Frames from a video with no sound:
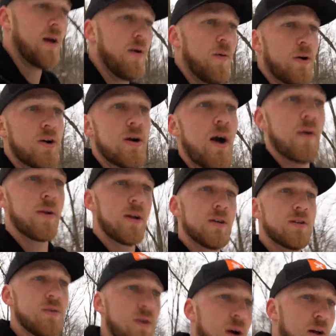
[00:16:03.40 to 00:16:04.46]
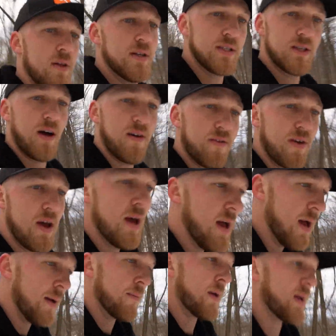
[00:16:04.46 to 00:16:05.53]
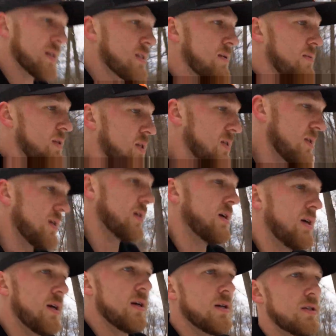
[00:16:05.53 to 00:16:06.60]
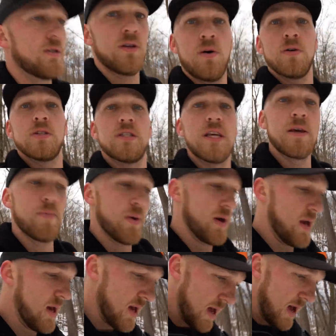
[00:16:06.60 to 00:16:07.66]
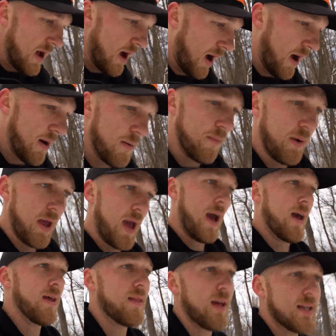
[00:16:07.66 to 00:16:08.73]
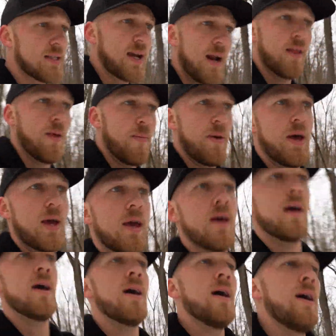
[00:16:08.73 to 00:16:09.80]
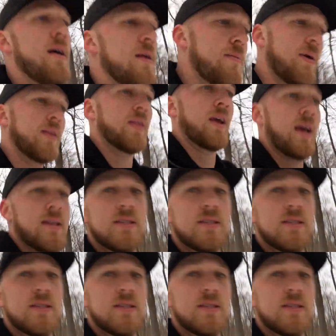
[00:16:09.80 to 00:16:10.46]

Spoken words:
when you're out here doing all this stuff. Man, some of this snow is deep. But yeah, that's kind of the big thing I